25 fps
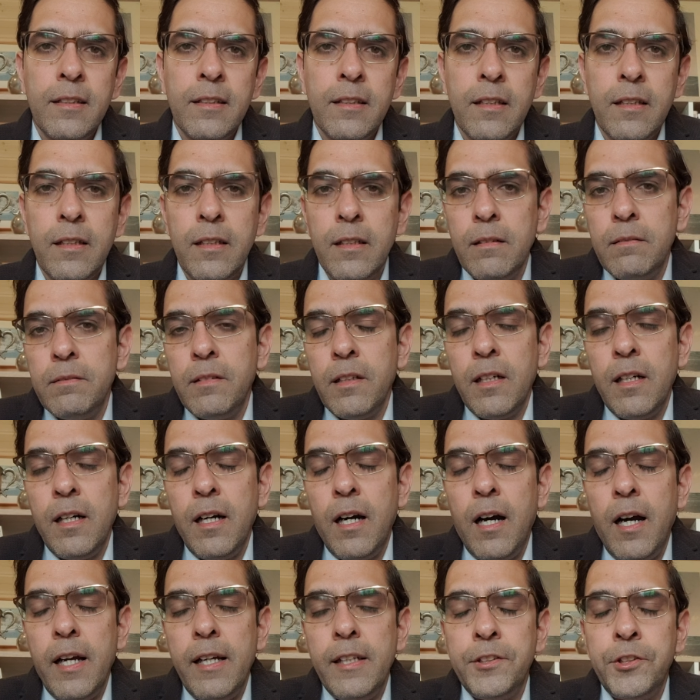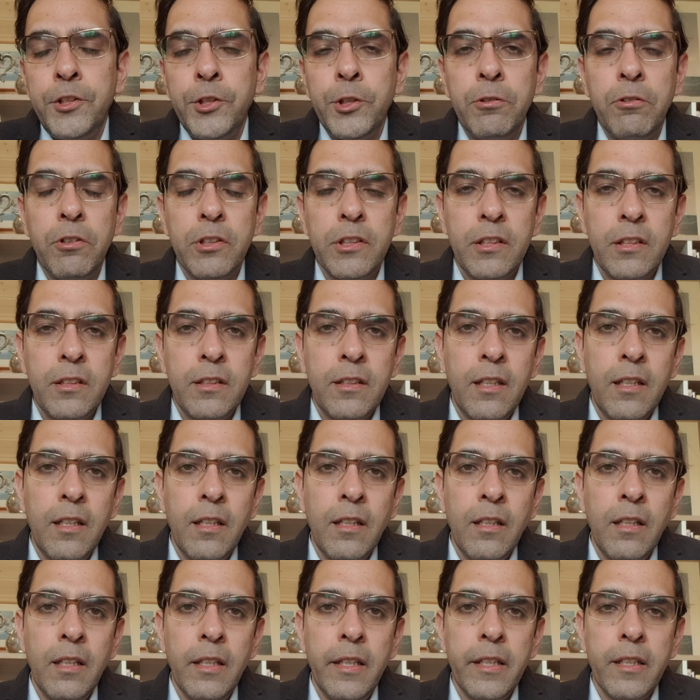the issue was
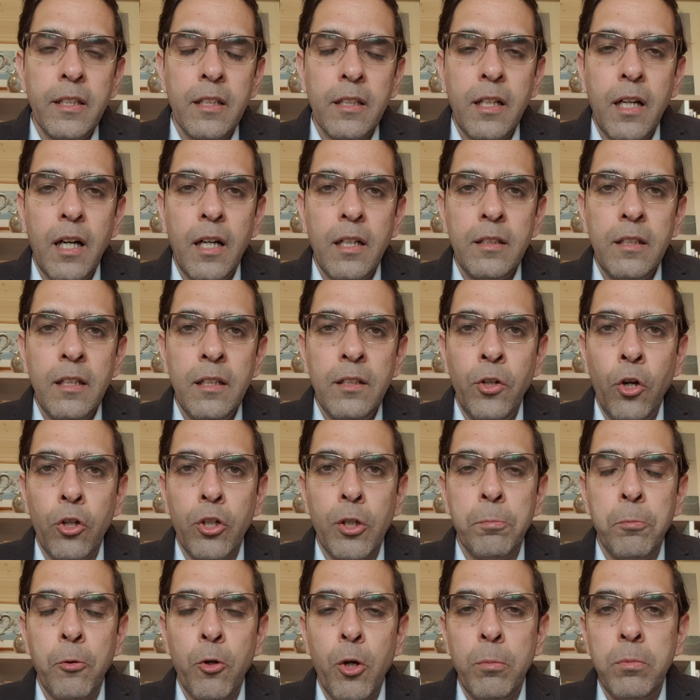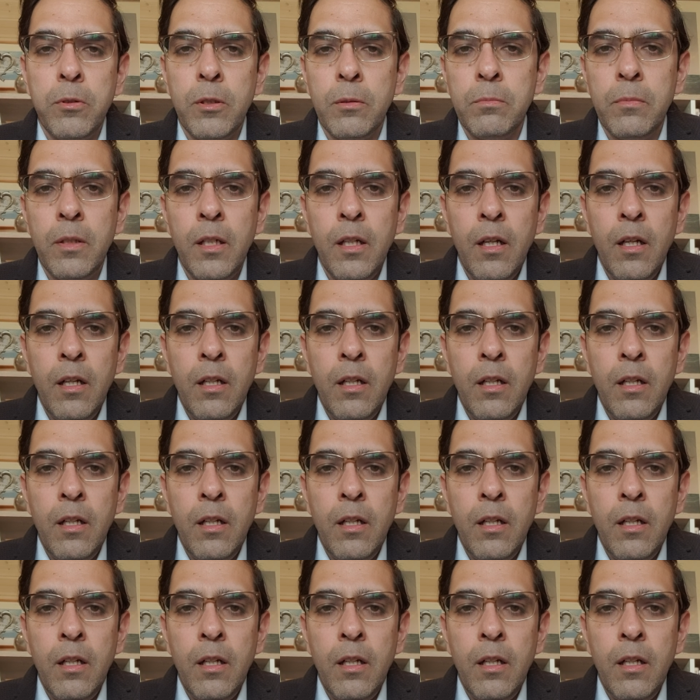clear cut, not a problem.